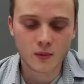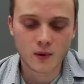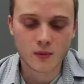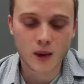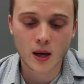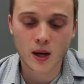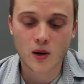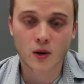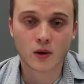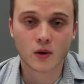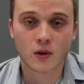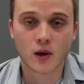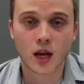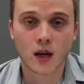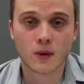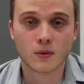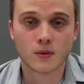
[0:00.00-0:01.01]
You probably heard of
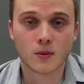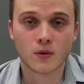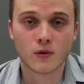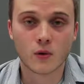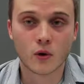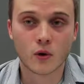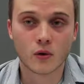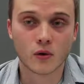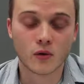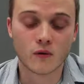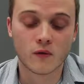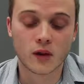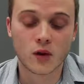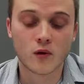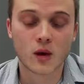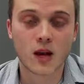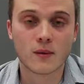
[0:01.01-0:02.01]
their games before. They're a
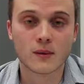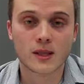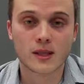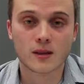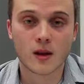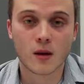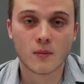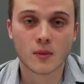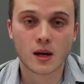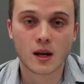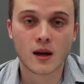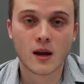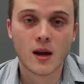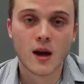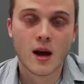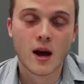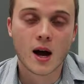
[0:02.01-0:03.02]
video games
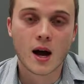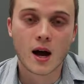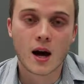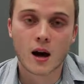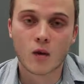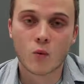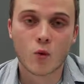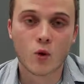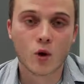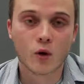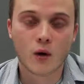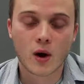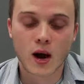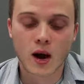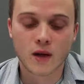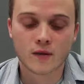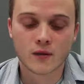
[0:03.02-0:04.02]
company.
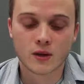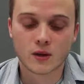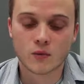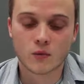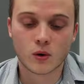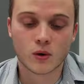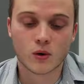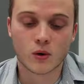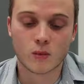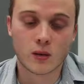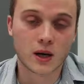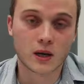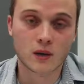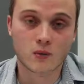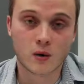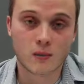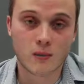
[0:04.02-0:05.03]
Warcraft is their
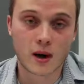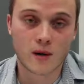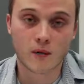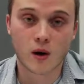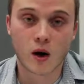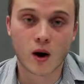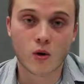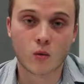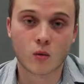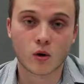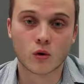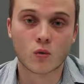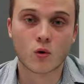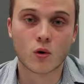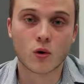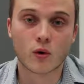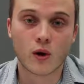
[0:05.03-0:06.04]
biggest one by far, World
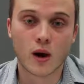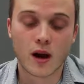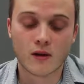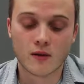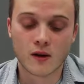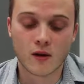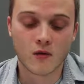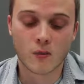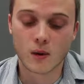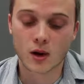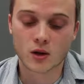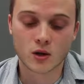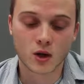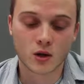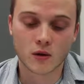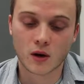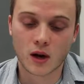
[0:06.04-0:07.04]
of Warcraft. They have a
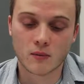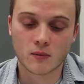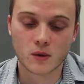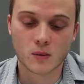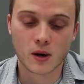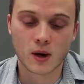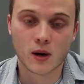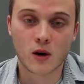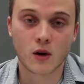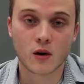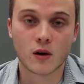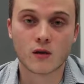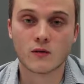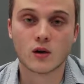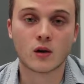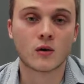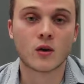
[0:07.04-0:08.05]
bunch of other games you probably heard
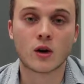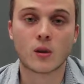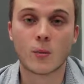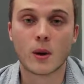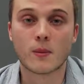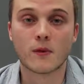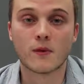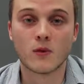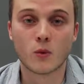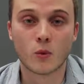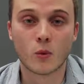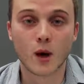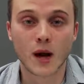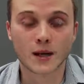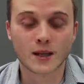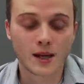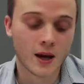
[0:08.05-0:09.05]
of. You can look them up if you
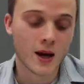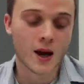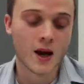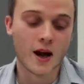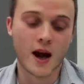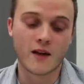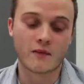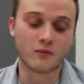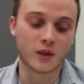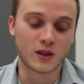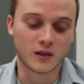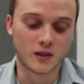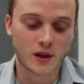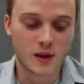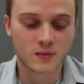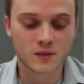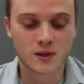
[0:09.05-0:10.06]
want. I've played
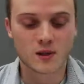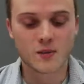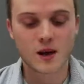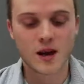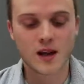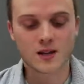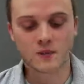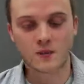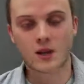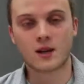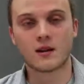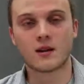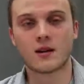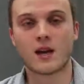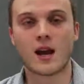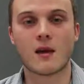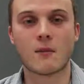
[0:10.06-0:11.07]
their games in the past, pretty
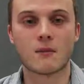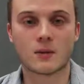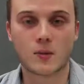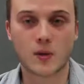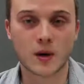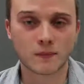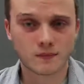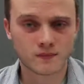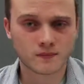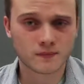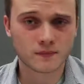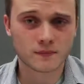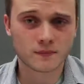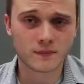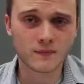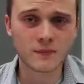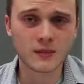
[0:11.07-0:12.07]
good games, but
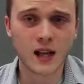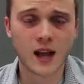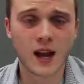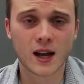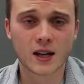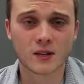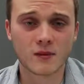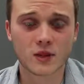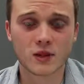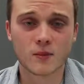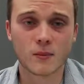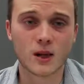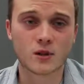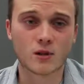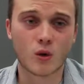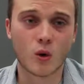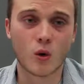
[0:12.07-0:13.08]
Activision
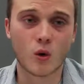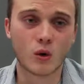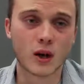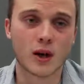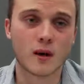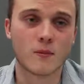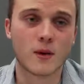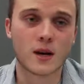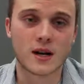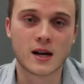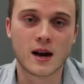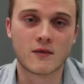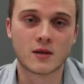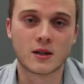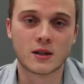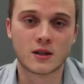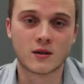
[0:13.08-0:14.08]
makes a whole lot of money
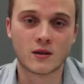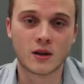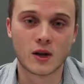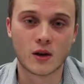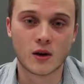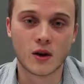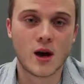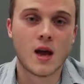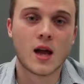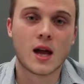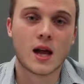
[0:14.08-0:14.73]
every single year.